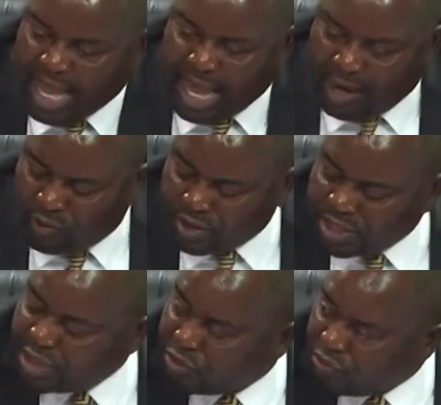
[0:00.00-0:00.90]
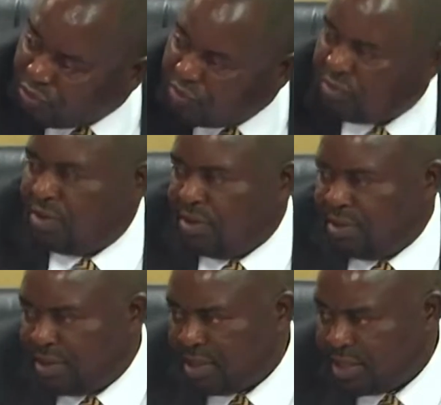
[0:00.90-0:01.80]
according to
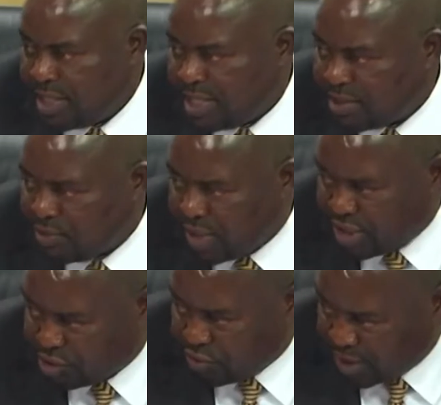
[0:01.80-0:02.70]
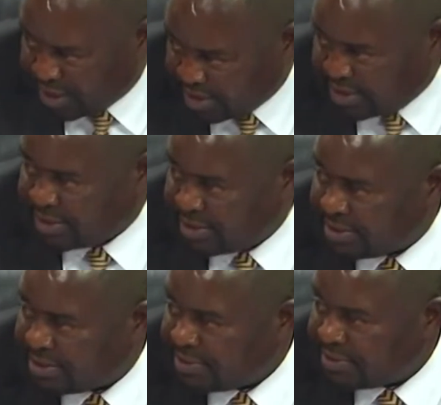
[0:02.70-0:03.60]
regulation.
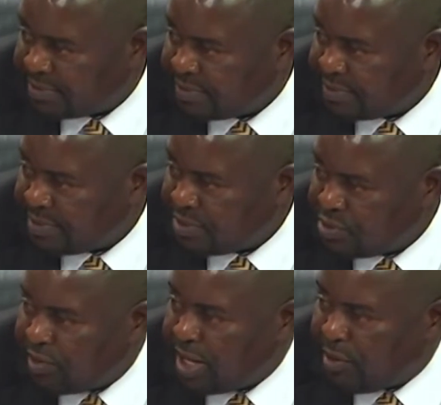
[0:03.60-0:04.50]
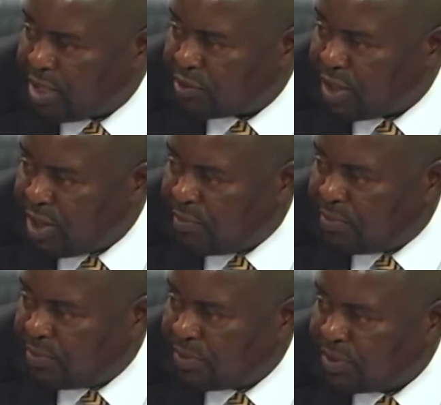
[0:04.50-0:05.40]
So we are going to help
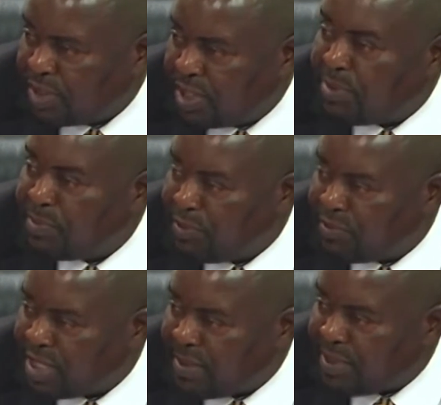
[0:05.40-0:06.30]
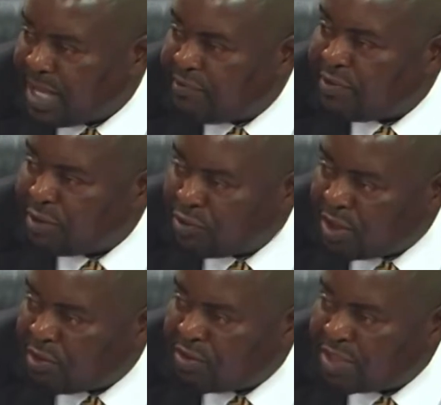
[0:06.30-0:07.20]
the people of Zambia. If you are doing
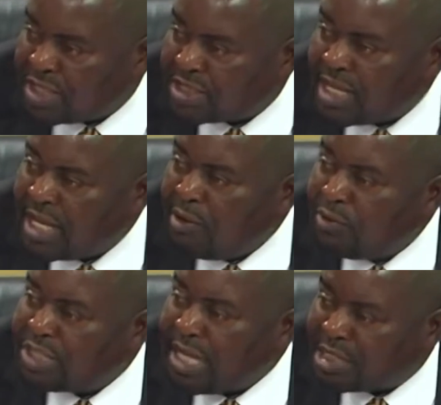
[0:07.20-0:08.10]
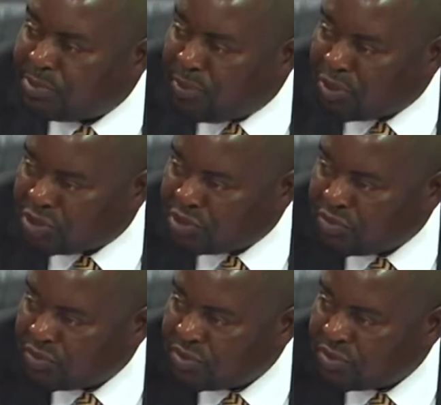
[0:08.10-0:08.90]
wrong things, we shall expose you